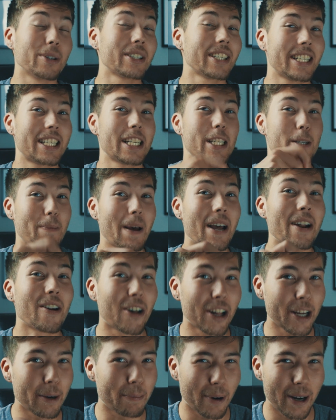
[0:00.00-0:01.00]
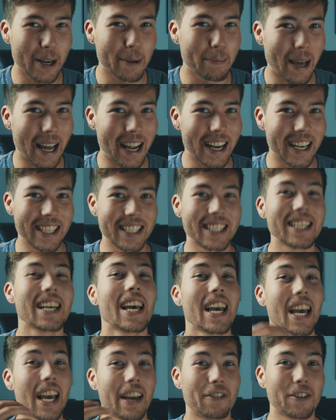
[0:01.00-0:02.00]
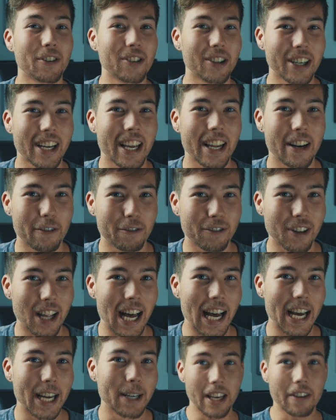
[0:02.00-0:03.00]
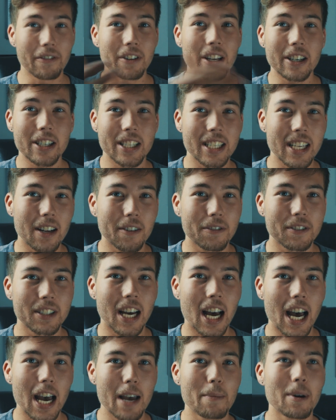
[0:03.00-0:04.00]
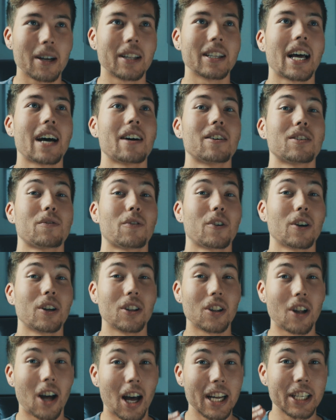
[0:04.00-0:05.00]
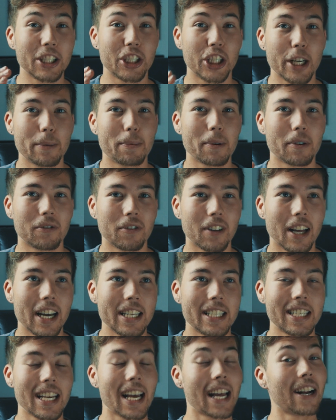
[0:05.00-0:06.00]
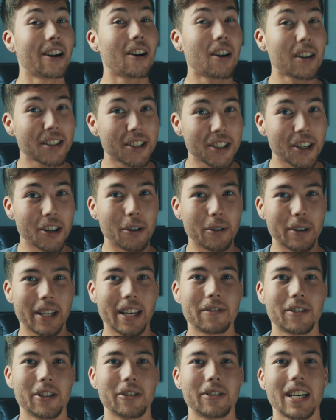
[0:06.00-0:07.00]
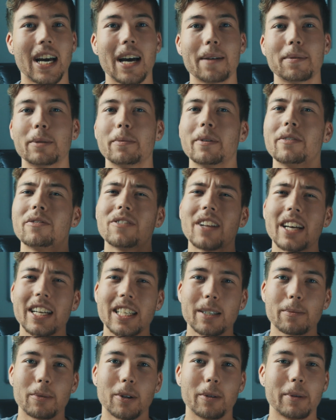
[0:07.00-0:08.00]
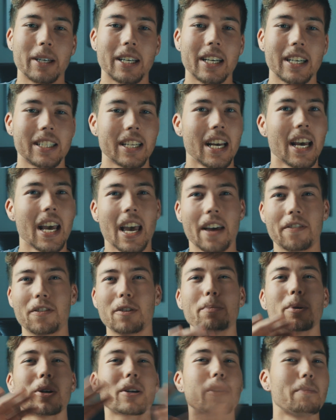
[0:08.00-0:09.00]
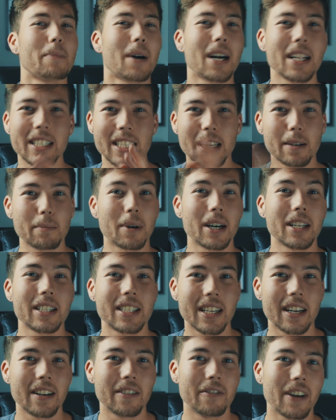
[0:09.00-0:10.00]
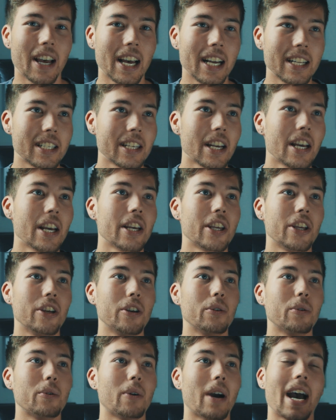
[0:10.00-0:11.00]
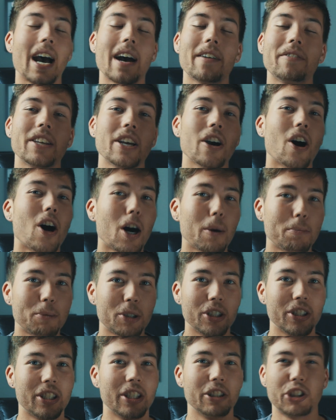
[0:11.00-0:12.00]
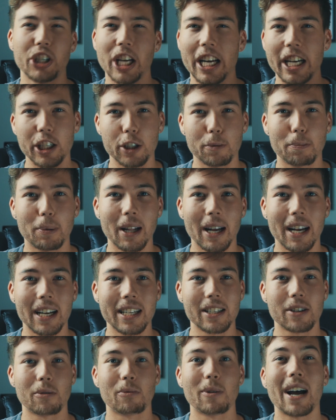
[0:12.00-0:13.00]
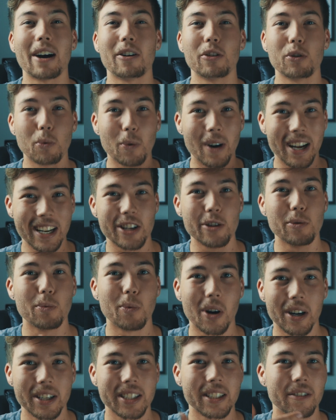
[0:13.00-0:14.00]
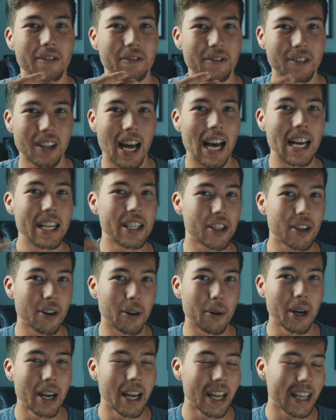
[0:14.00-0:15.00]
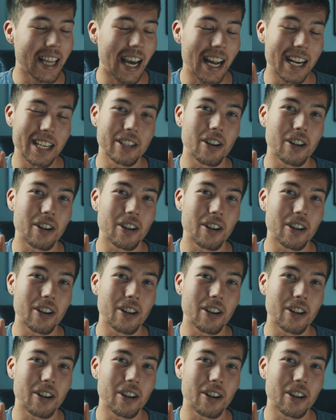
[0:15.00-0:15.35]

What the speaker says: will need to spend all your pretty pennies if you're looking to fly. Giving yourself time allows for a lot cheaper flights, and it also gives you time to be flexible, because if you book months and months in advance, you have the option to change plans around when you want to fly. So that